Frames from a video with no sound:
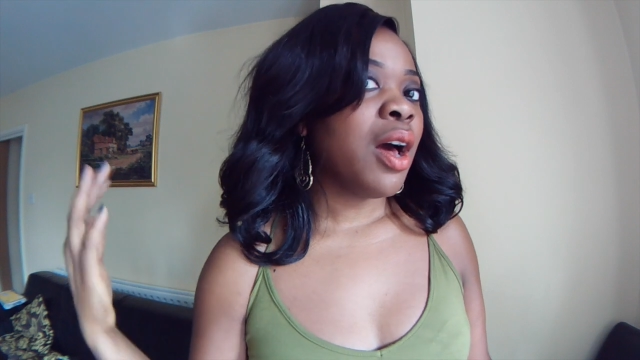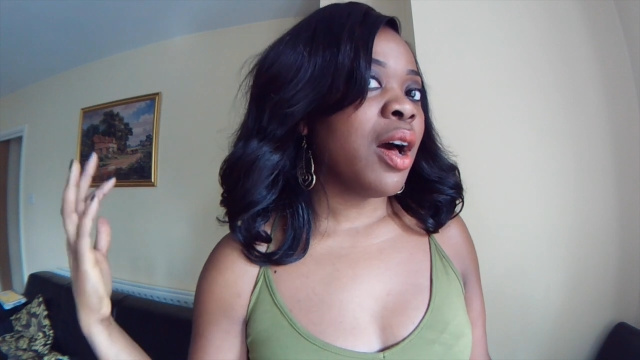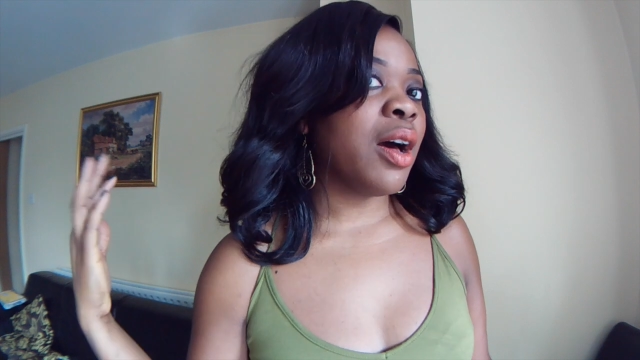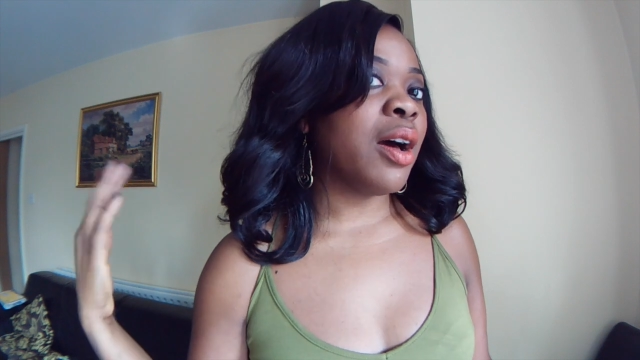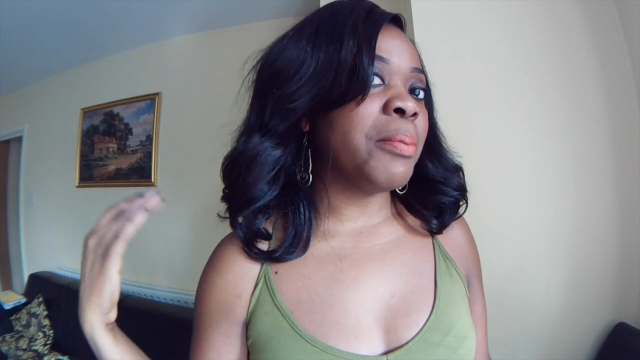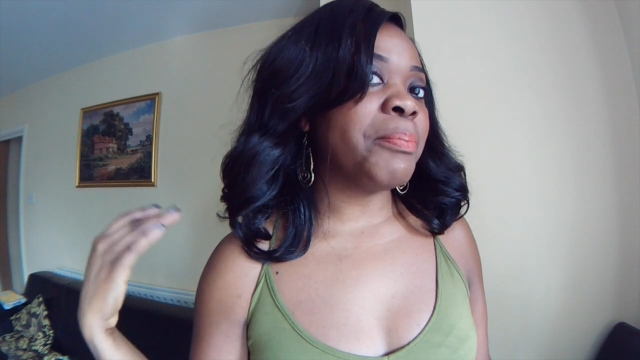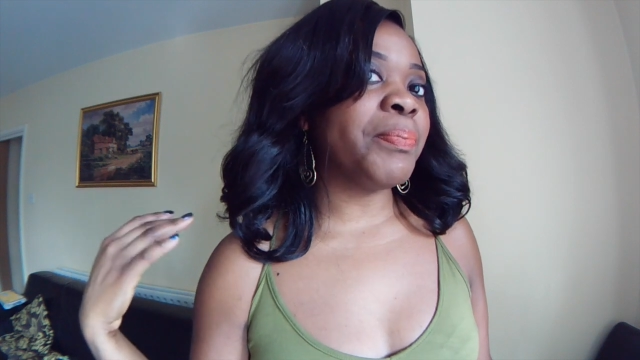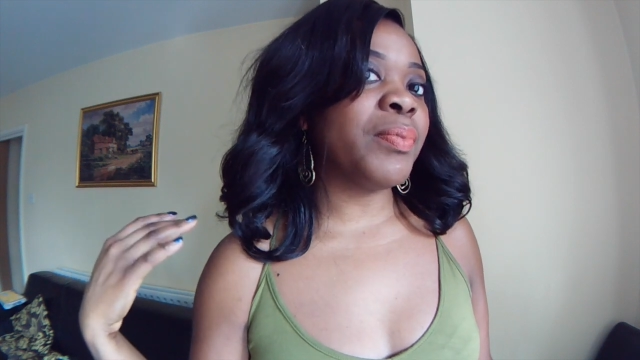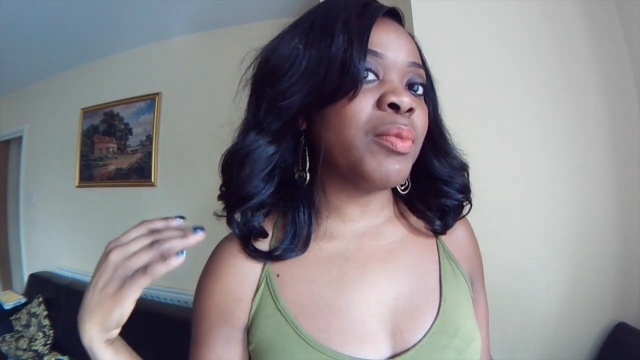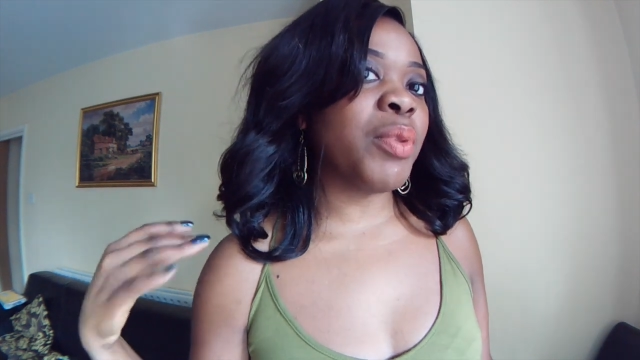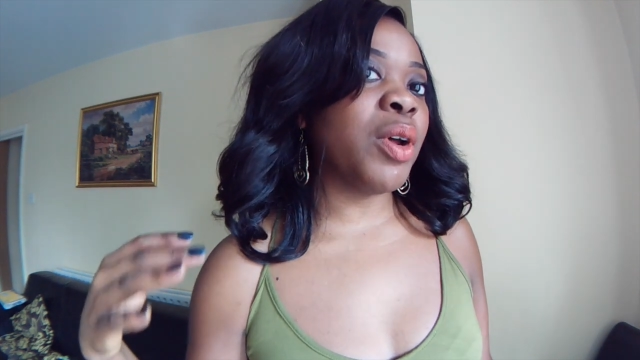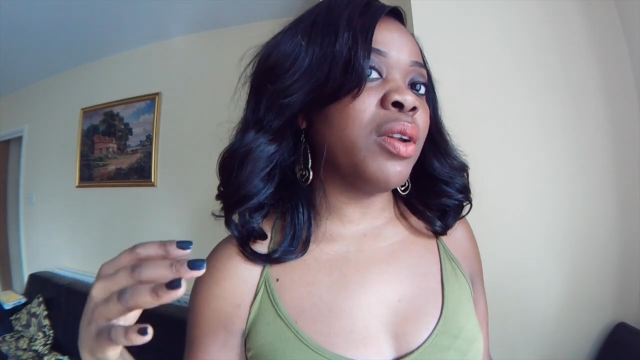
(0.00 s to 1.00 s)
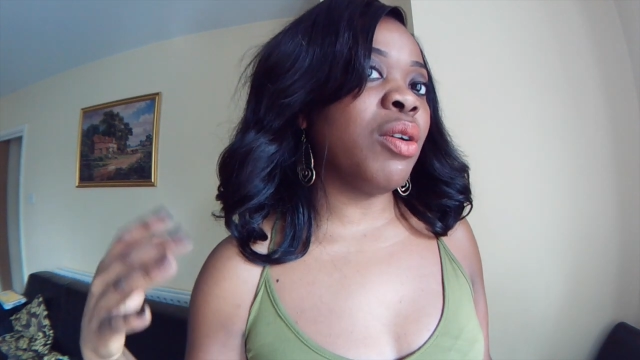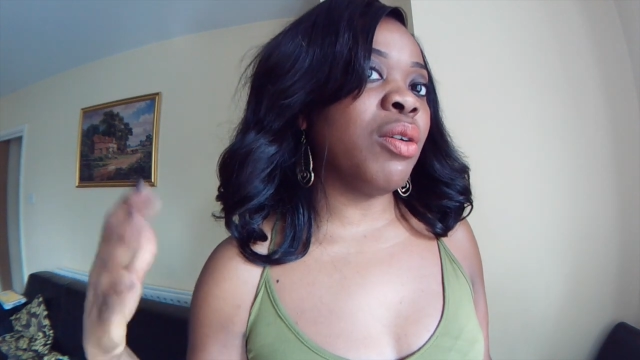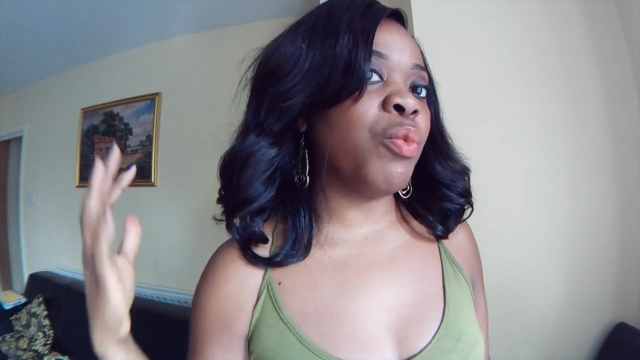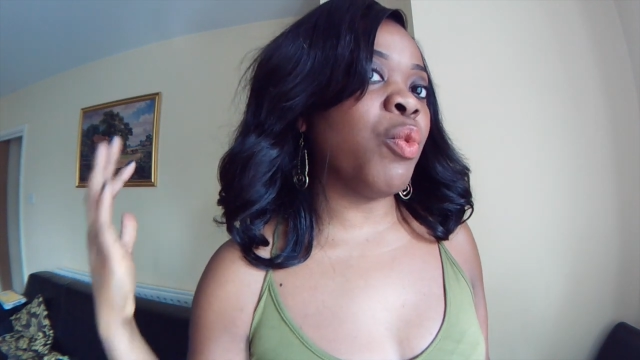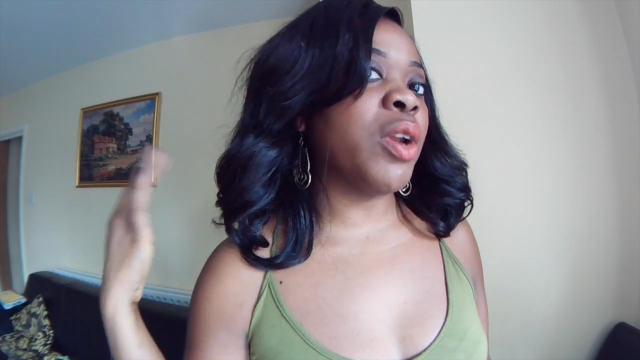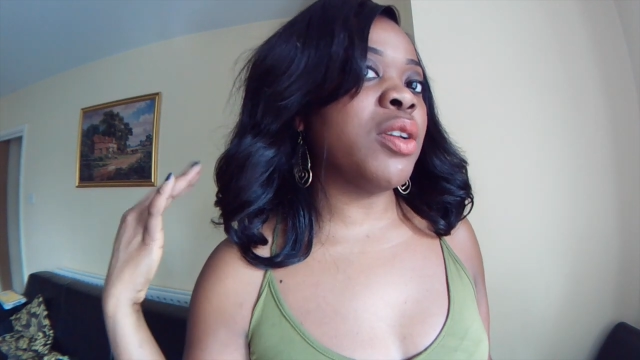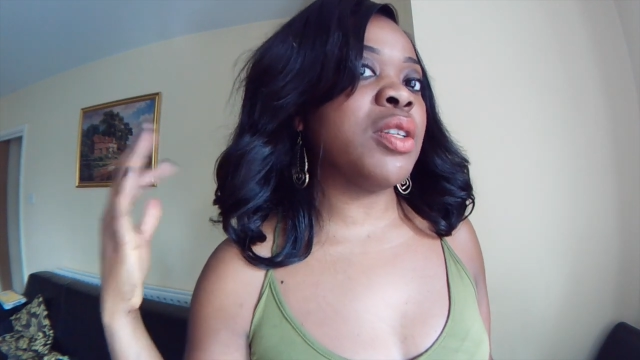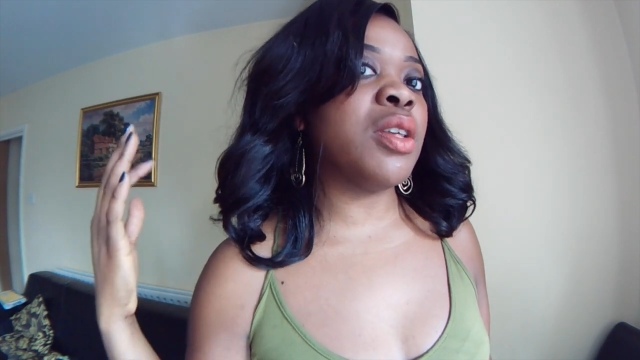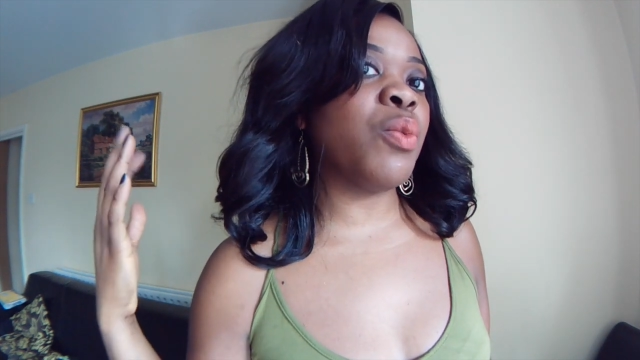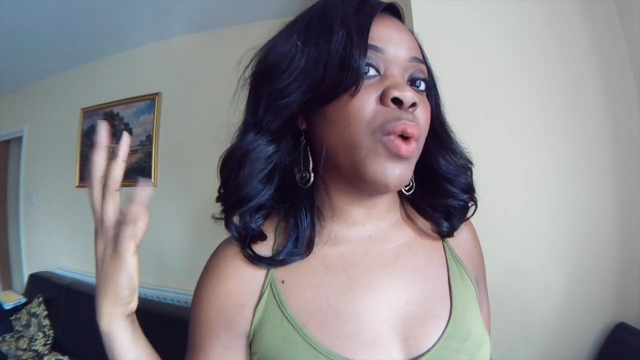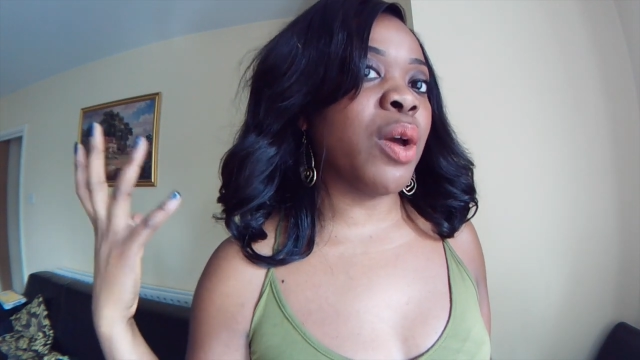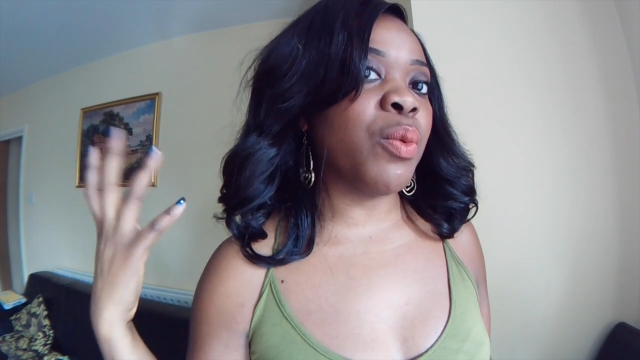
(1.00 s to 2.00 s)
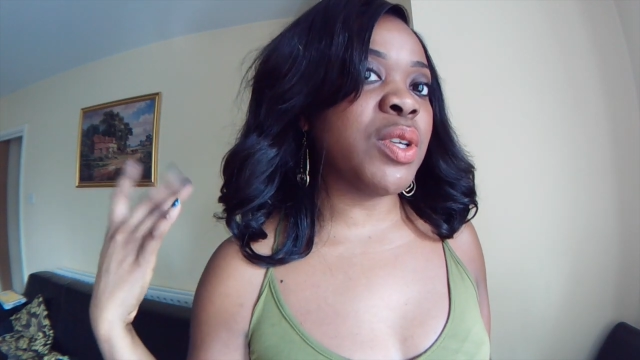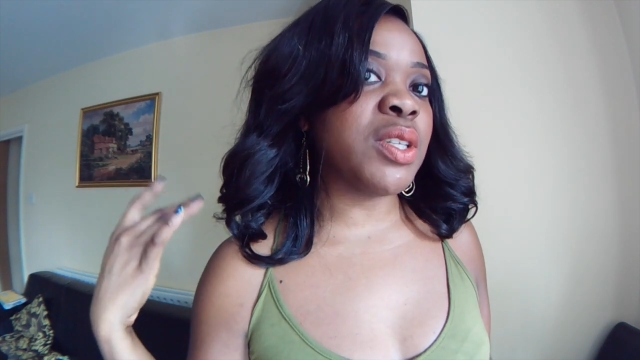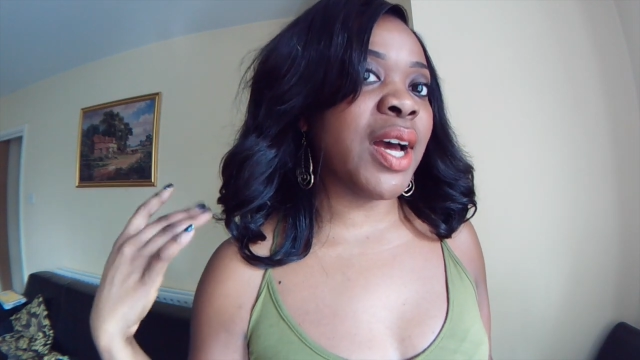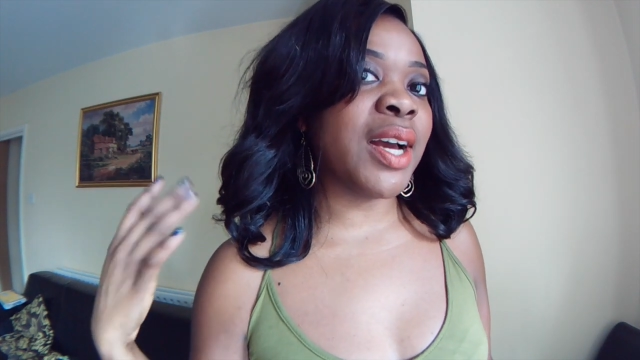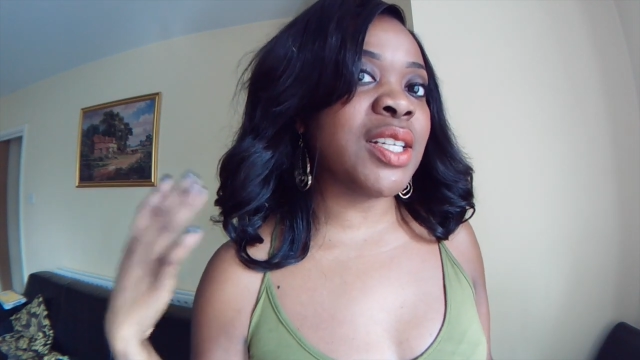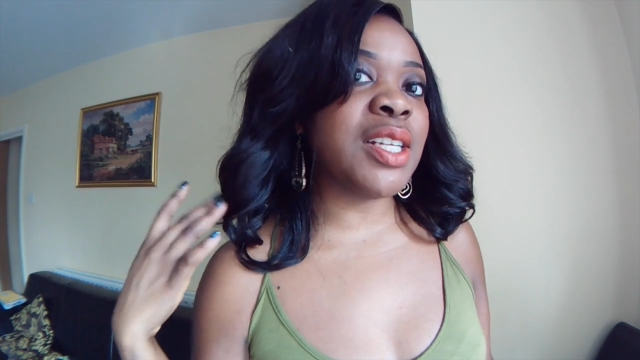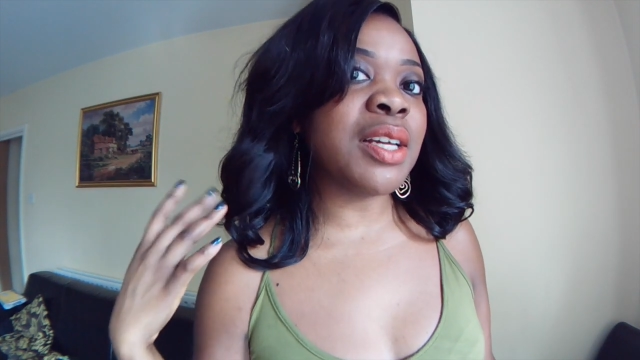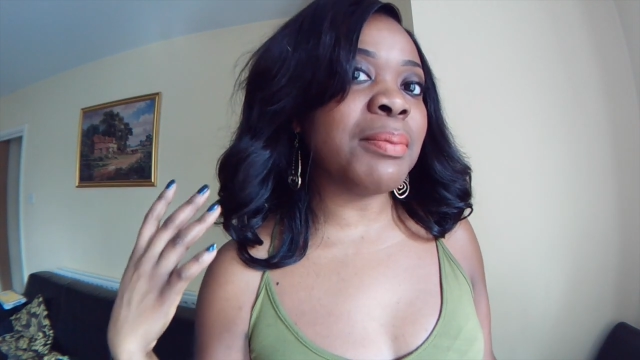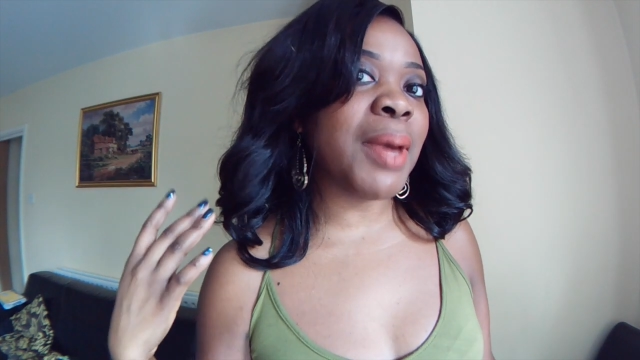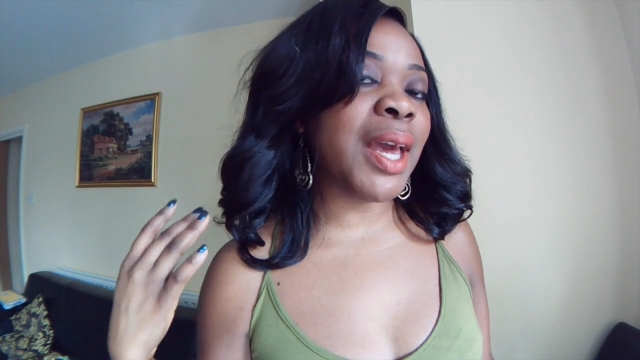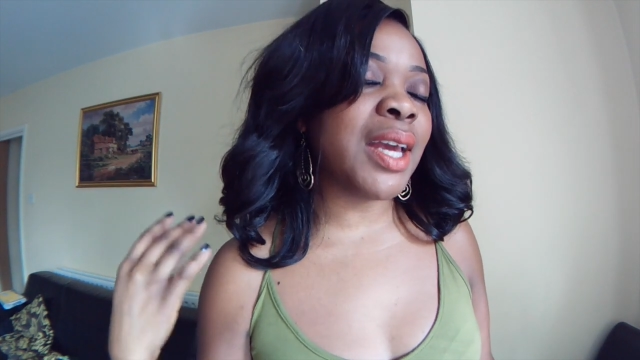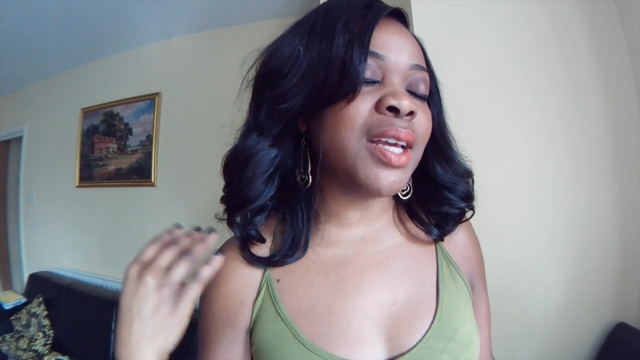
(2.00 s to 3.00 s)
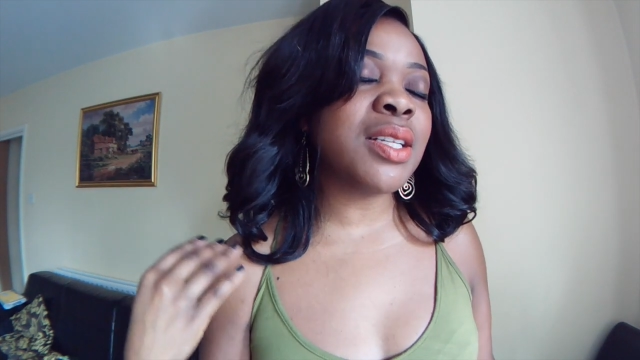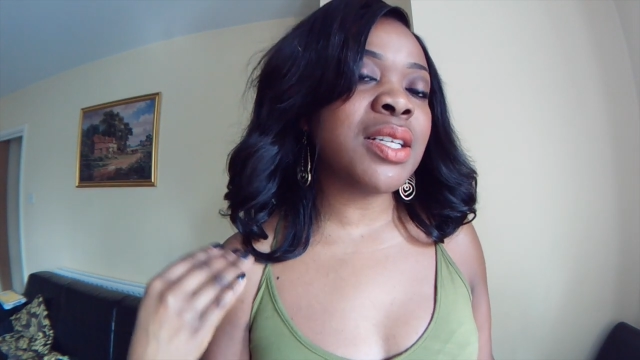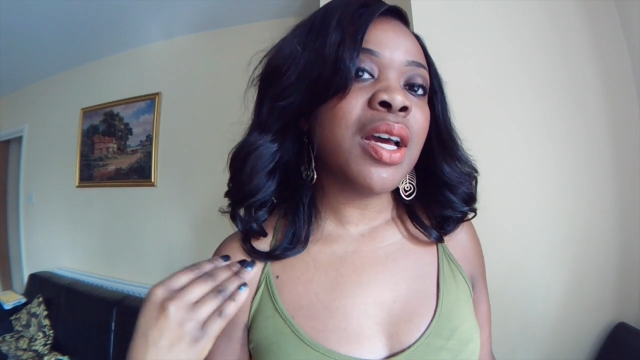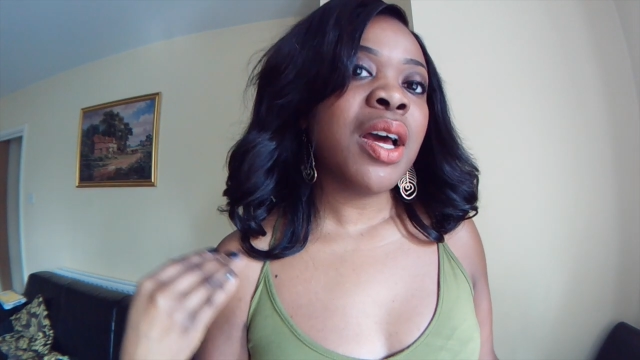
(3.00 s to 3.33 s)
But once the wig was actually made,